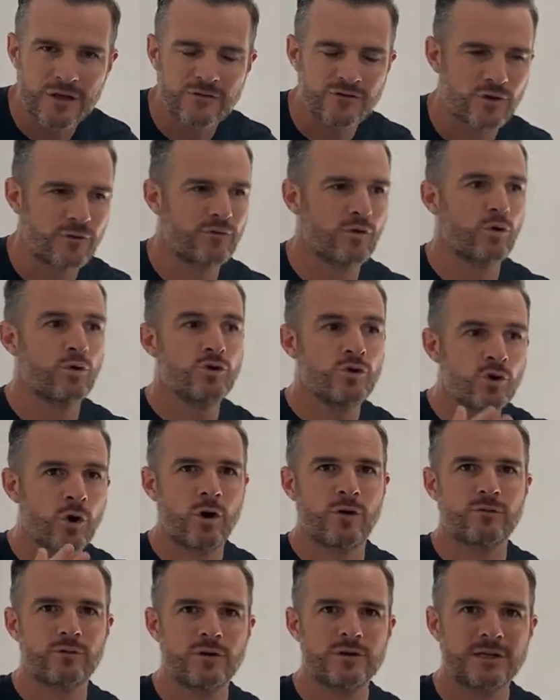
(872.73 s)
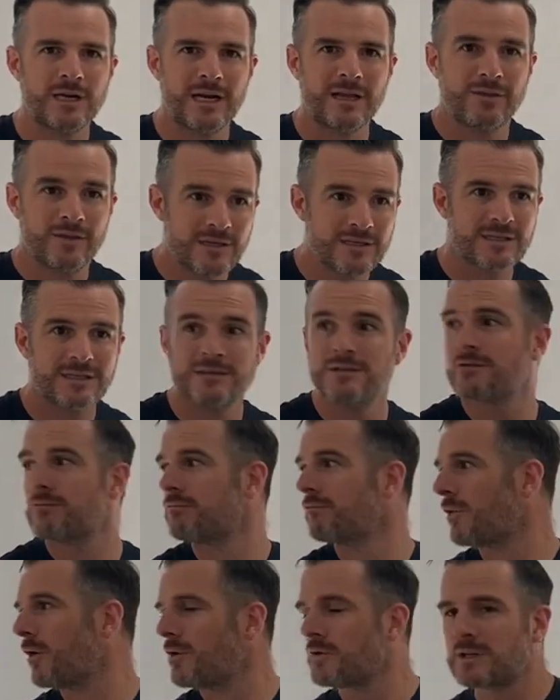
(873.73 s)
So if you're not rotating, this is
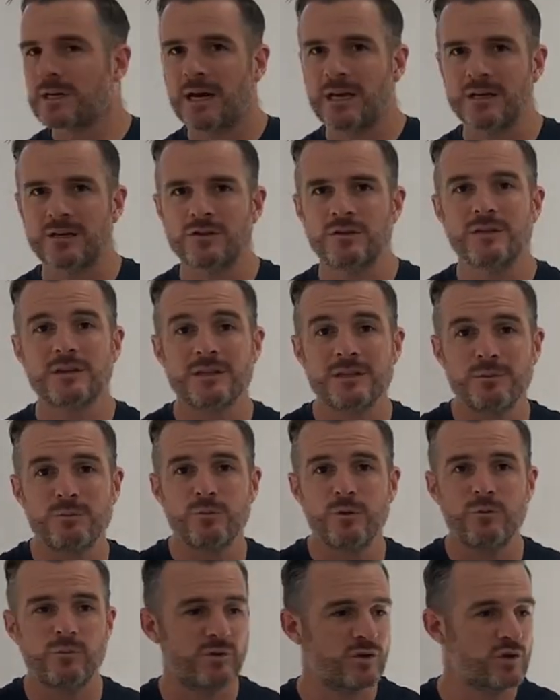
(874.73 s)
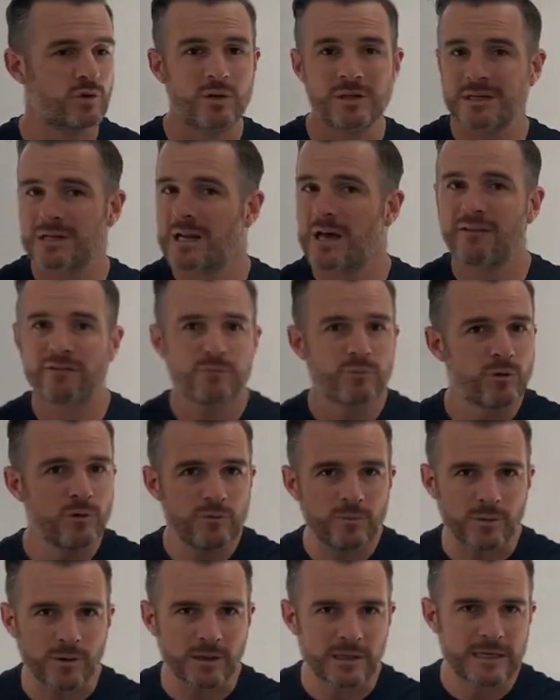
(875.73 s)
rotating. So this is moving. Joints love
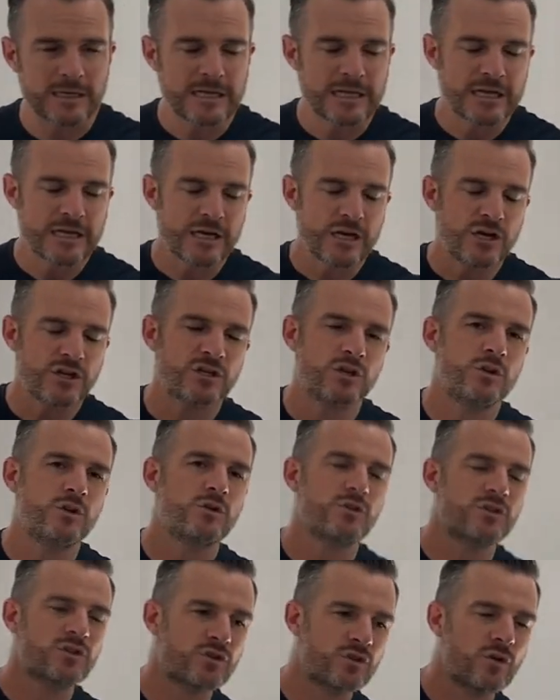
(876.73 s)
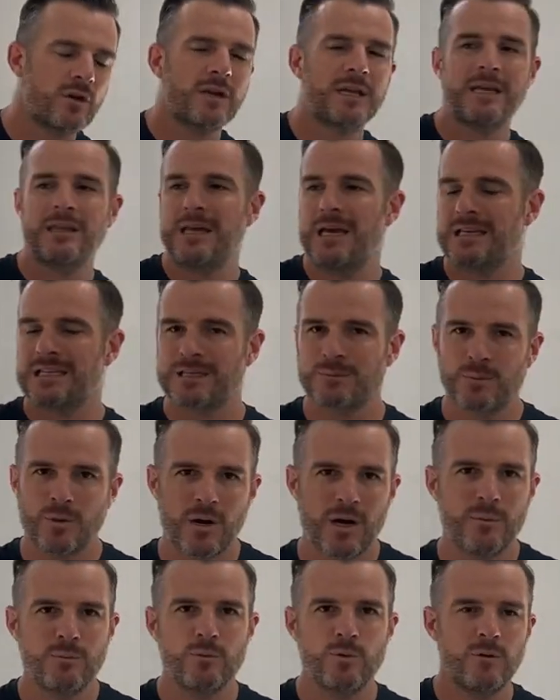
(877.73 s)
movement. So you're just trying to get that
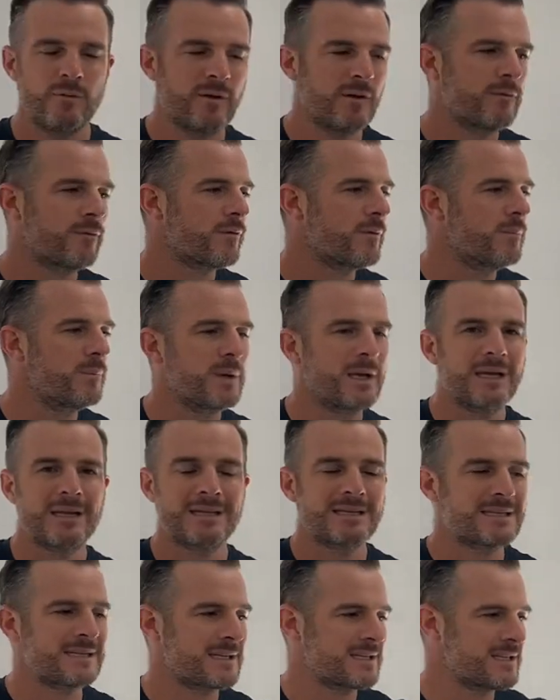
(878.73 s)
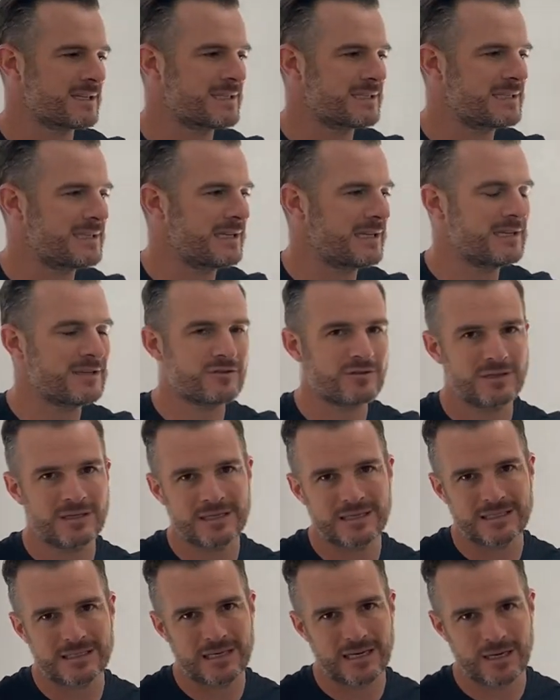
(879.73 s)
spine moving from being in such a sedentary,
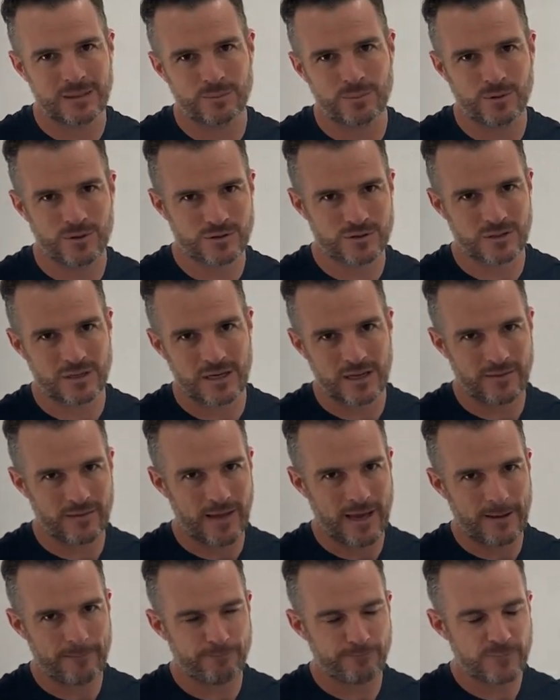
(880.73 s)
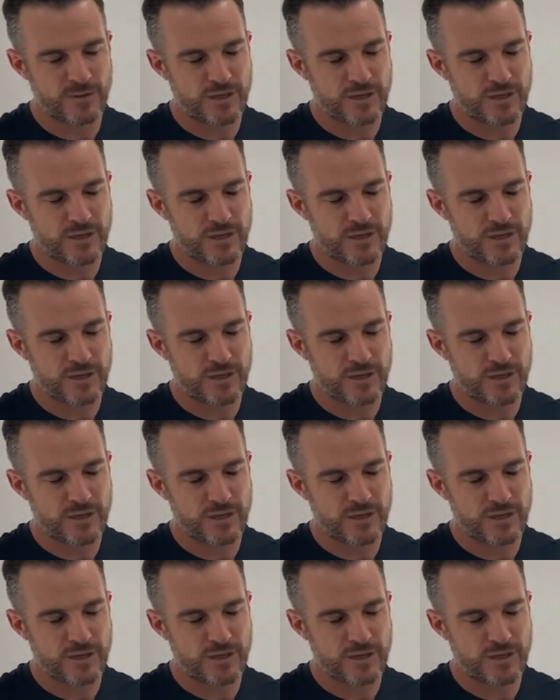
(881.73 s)
static posture like that.